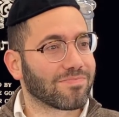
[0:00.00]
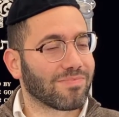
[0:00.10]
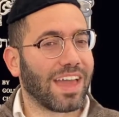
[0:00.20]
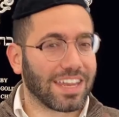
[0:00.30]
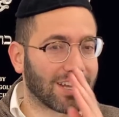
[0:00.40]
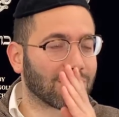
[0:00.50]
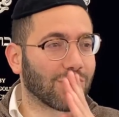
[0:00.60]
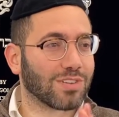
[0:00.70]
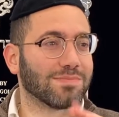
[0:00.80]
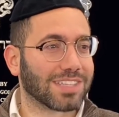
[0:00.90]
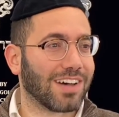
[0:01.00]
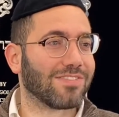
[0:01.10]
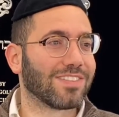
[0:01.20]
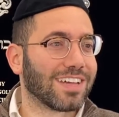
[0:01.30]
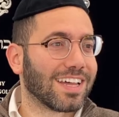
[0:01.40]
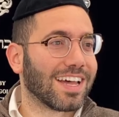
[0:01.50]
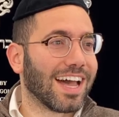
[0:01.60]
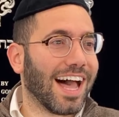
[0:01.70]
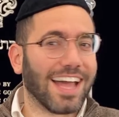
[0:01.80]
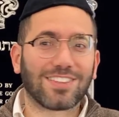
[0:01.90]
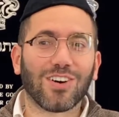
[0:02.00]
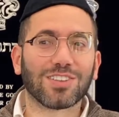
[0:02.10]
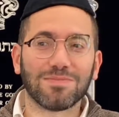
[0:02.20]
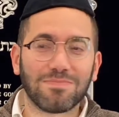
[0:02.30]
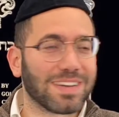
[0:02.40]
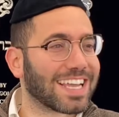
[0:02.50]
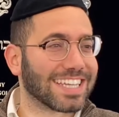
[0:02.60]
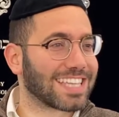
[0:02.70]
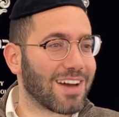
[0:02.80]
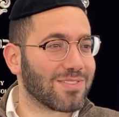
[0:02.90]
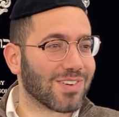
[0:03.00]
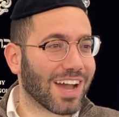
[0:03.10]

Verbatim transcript: And he controlled himself. I told him, big chazak baruch.